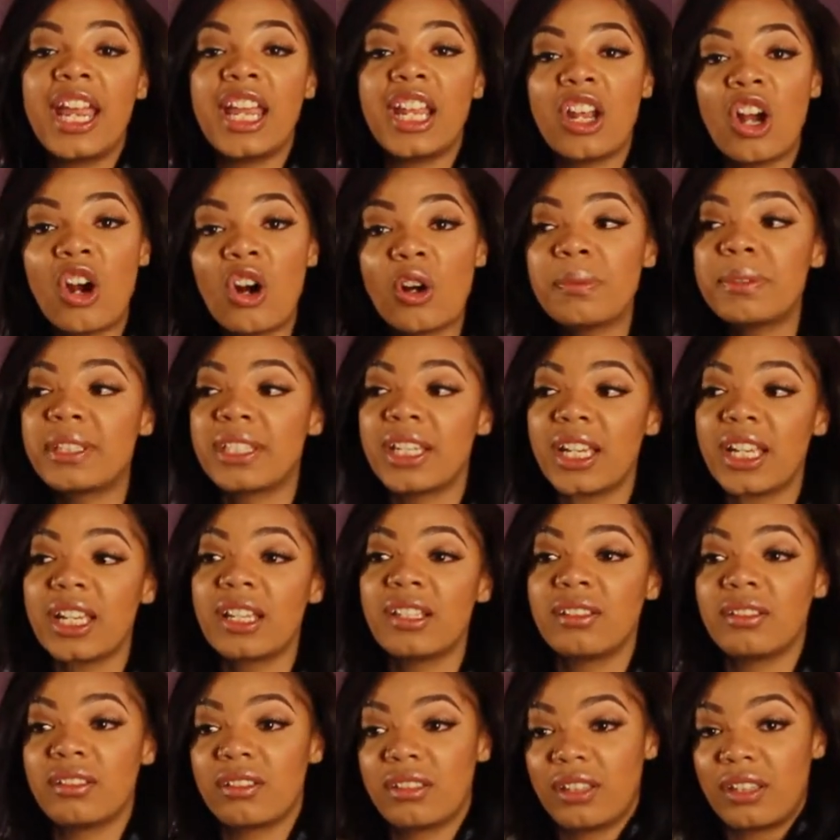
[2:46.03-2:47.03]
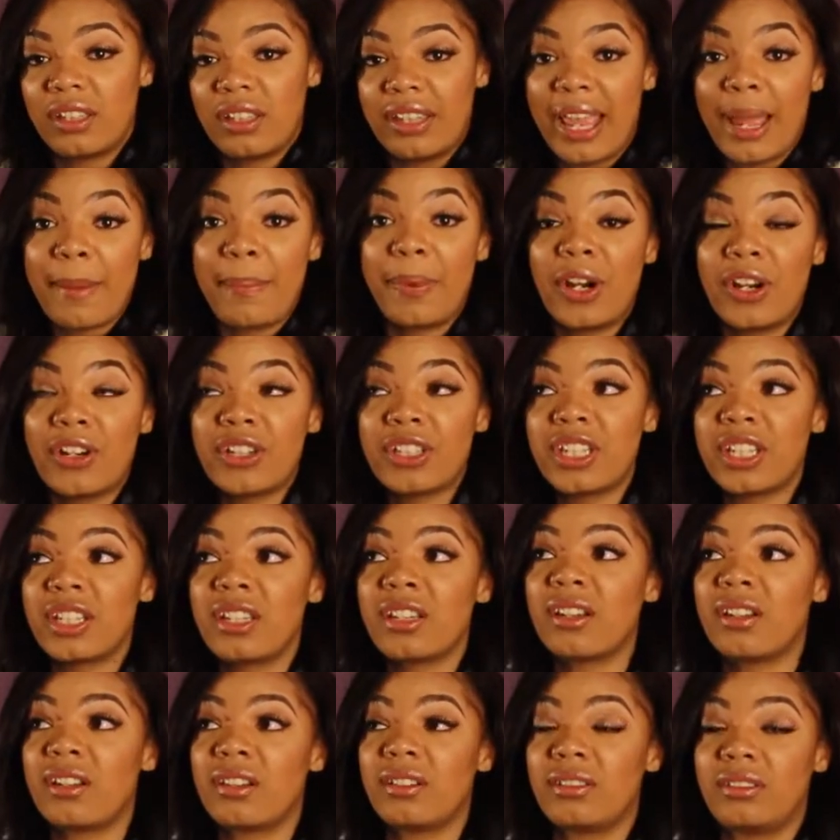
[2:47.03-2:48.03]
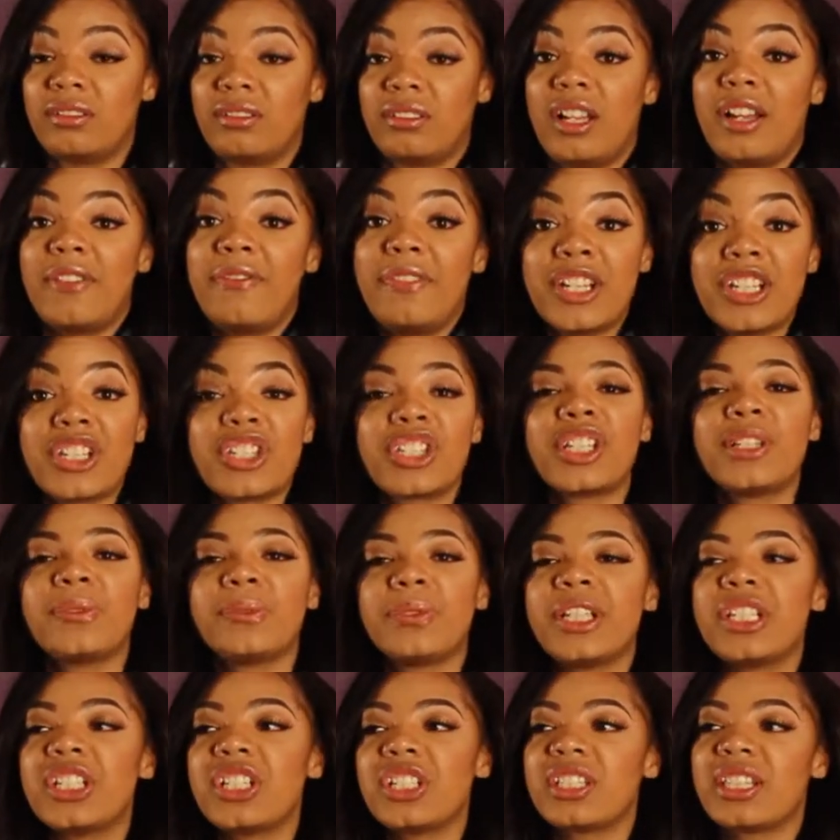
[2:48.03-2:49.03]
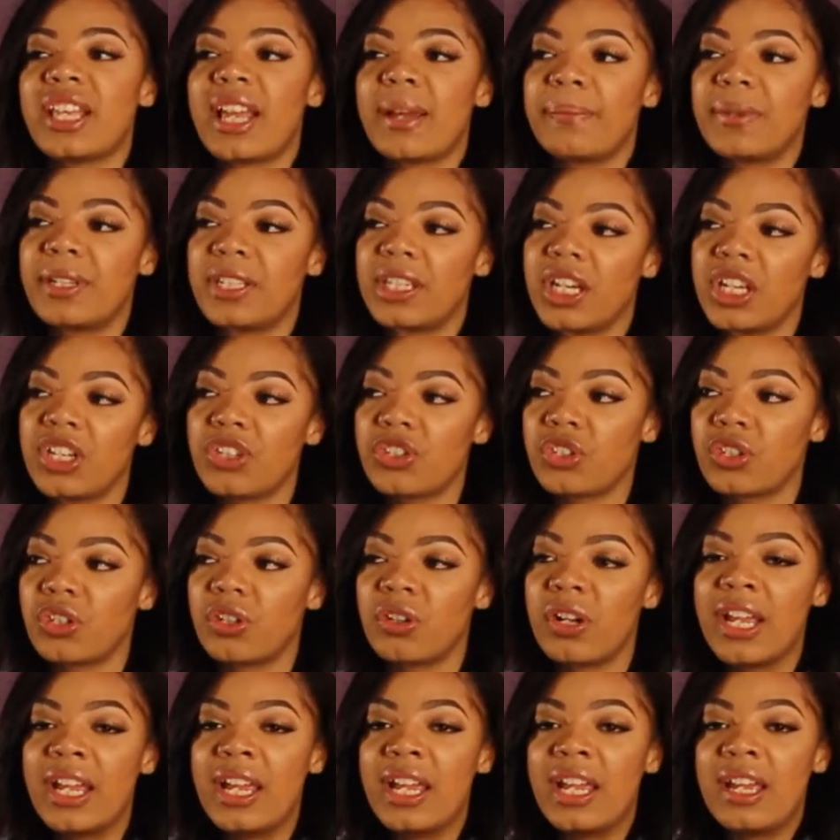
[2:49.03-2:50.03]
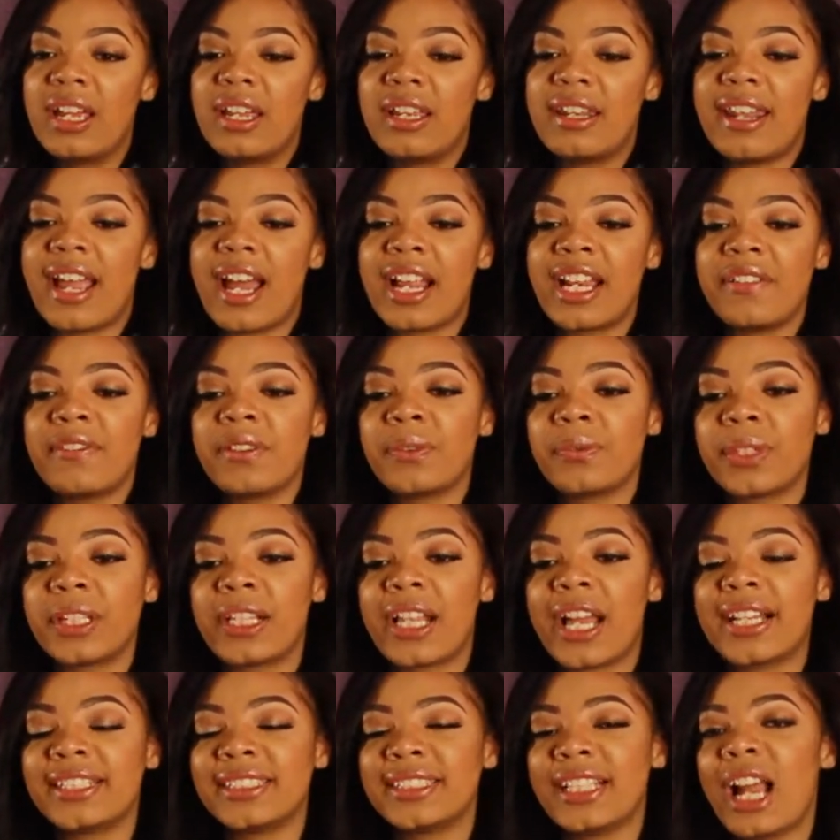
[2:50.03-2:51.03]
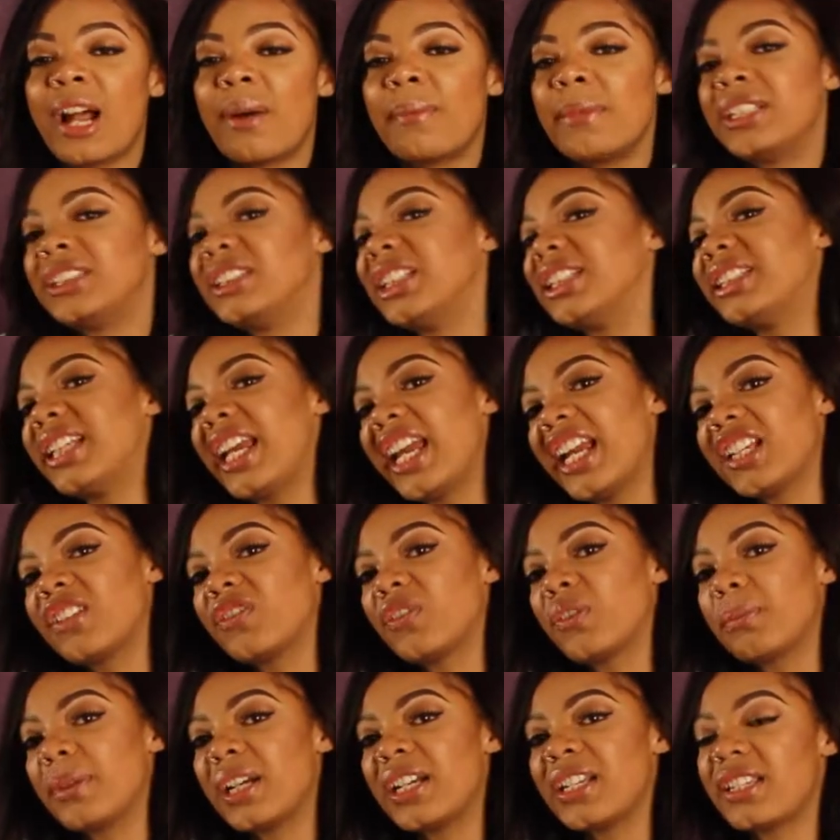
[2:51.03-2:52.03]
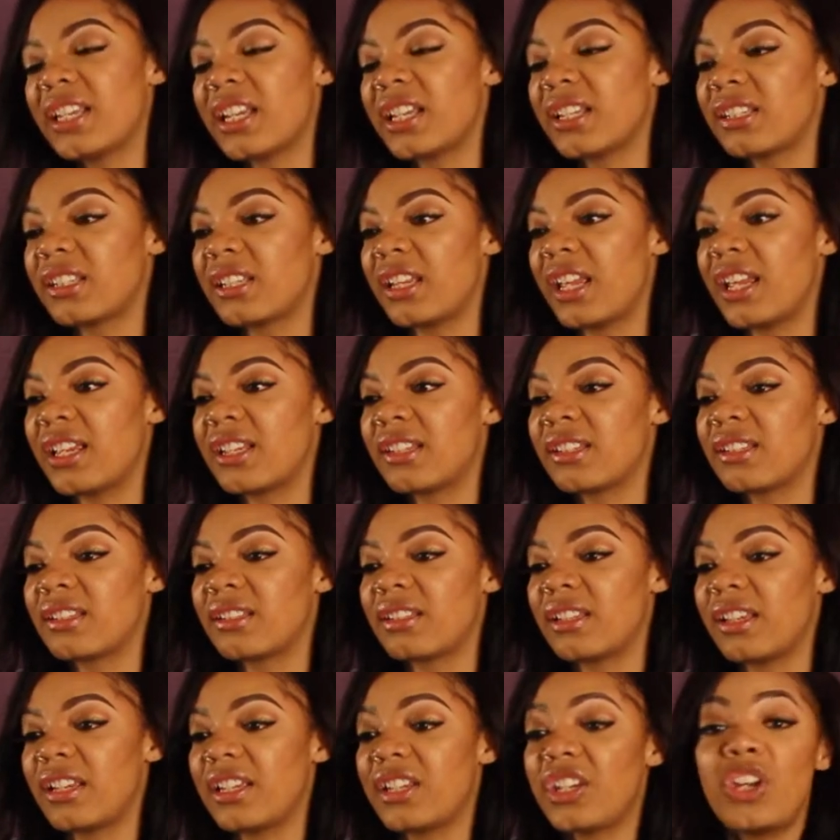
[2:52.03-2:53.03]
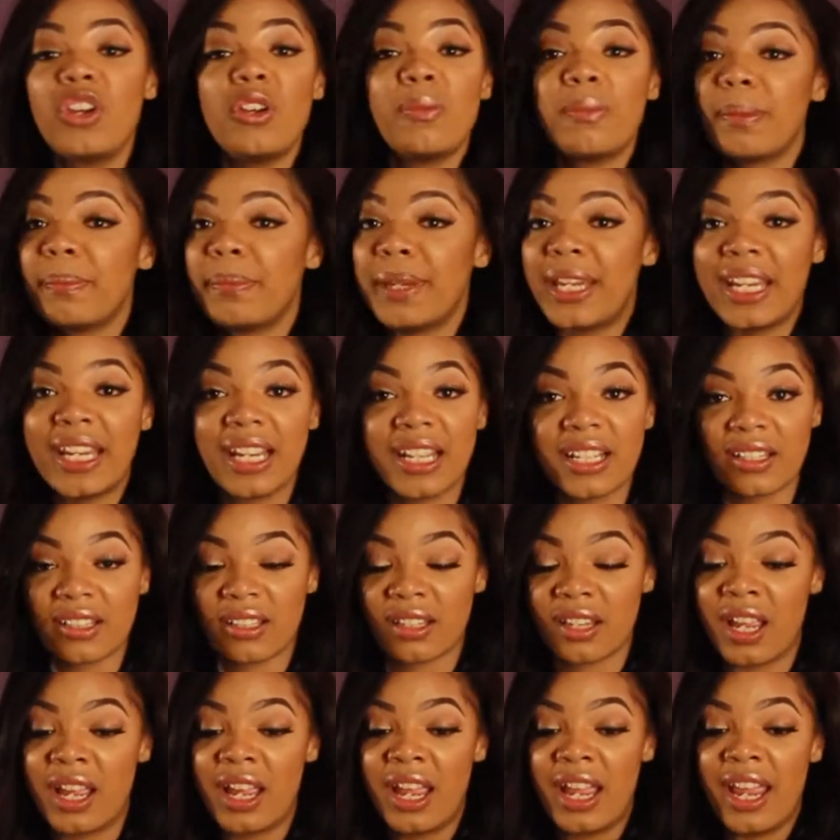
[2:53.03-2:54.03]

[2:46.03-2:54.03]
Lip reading: hopes that that person eventually reaches that potential, not even realizing how much it takes from us as human beings.